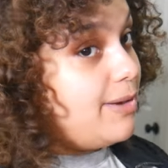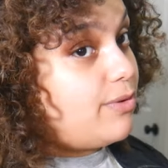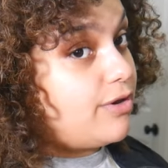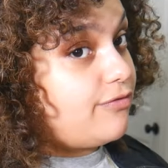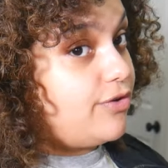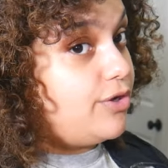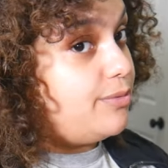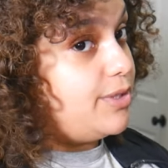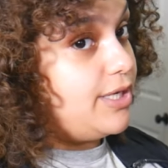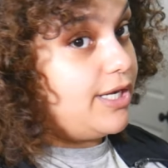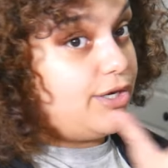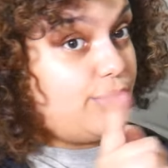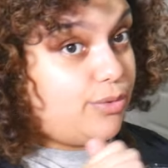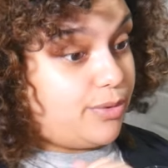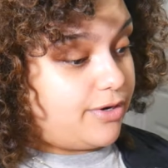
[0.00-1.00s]
work for you, but it
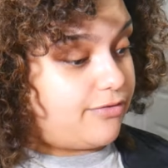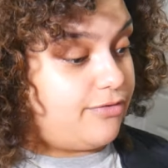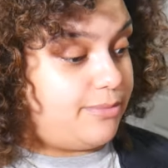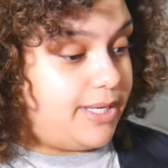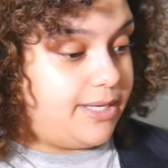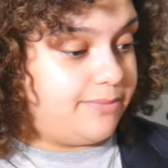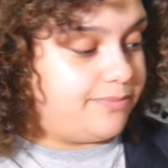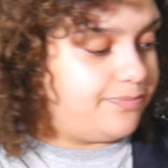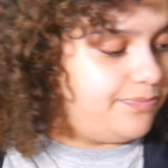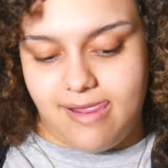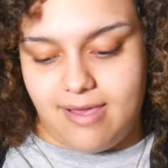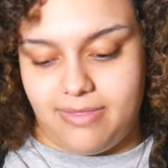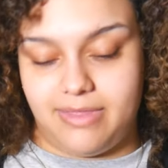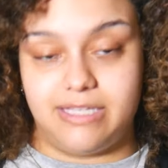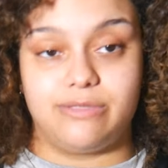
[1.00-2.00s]
don't work for me.
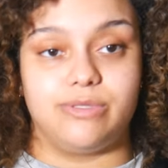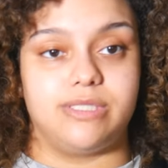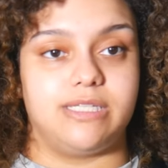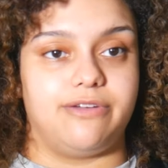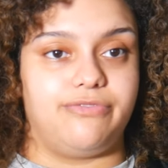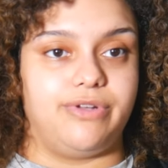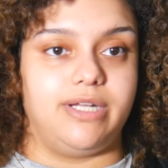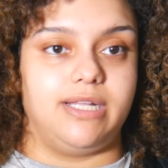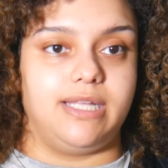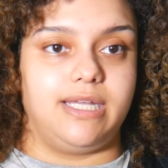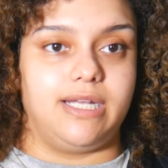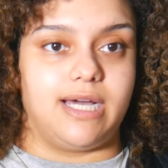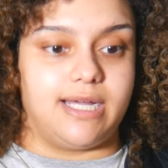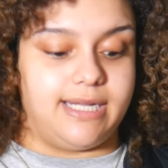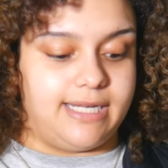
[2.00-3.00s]
This was definitely
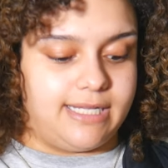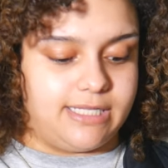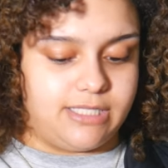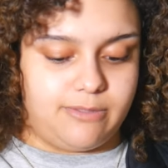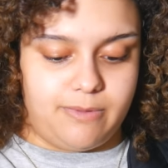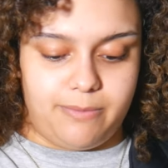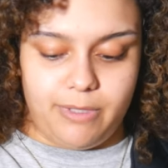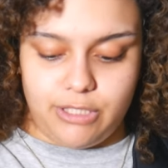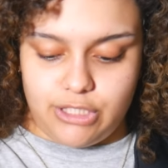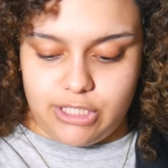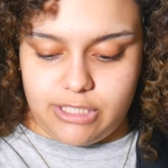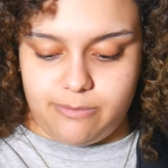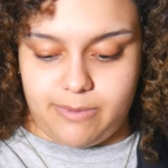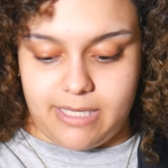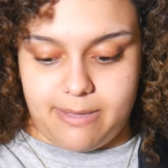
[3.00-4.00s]
not needed to be
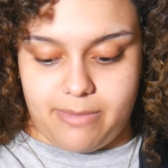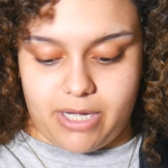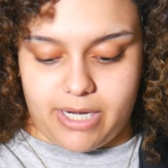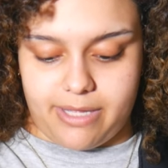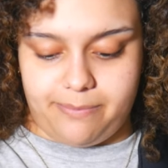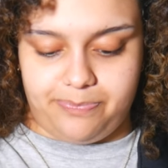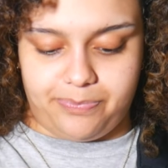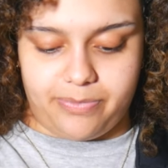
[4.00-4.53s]
purchased, but I bought it.